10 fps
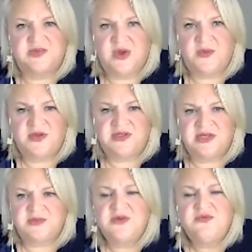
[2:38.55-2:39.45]
to our
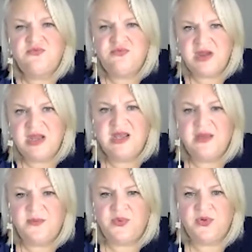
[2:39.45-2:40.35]
museums are really
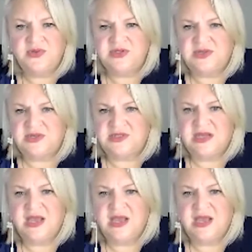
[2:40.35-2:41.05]
important,